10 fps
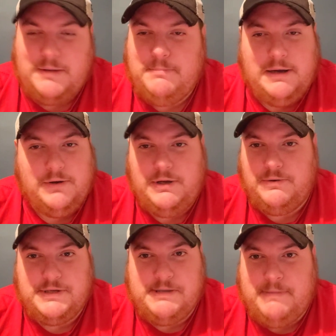
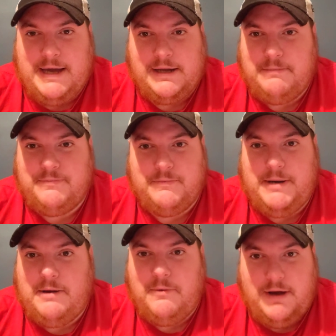Mariota's the backup from
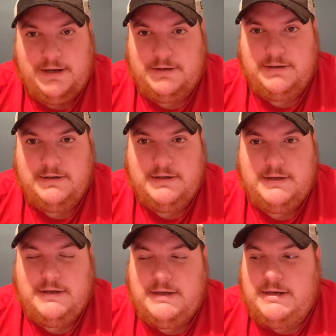now on.
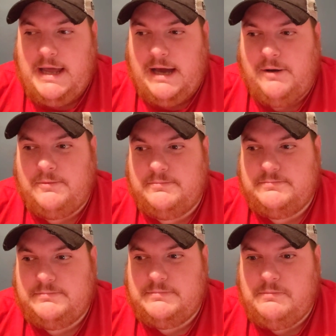Now,
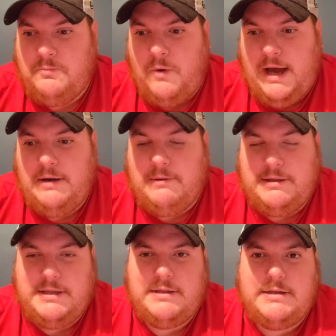why do I
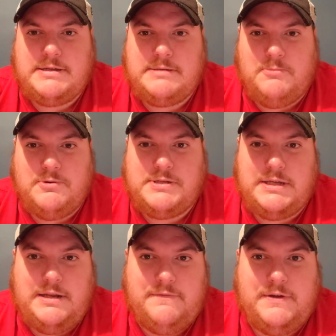think this is more
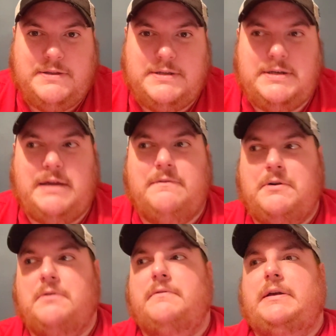significant than David
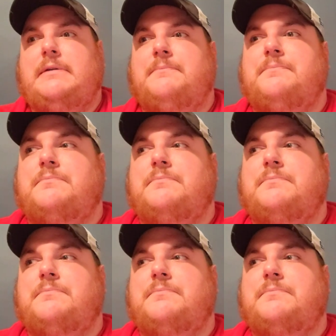Irving?